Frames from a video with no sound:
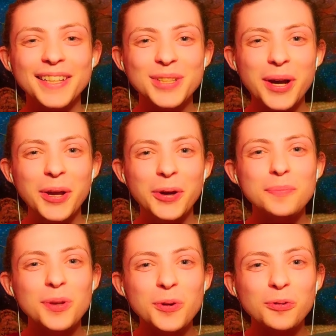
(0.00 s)
So I
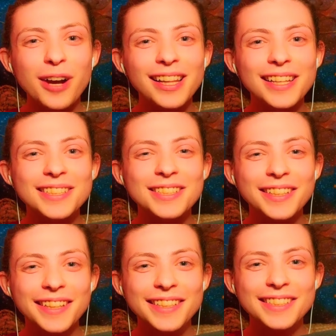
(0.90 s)
hope you
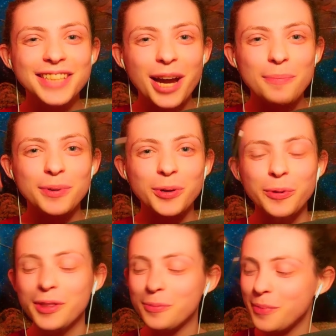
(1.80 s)
relish this chapter
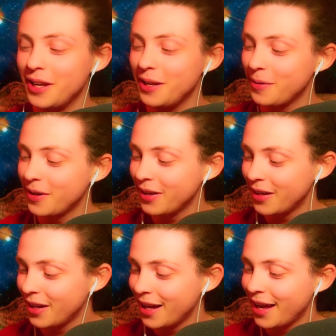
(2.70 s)
with me
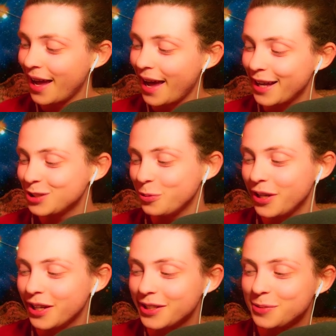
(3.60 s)
as
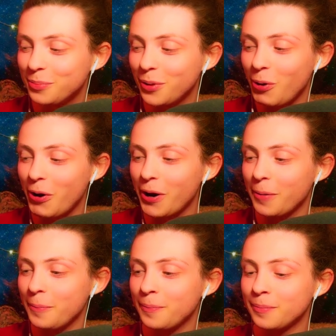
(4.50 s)
we
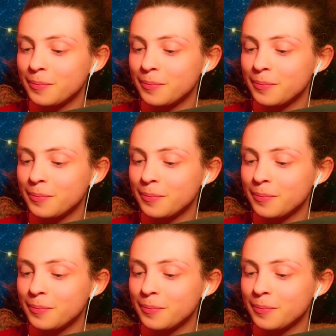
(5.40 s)
explore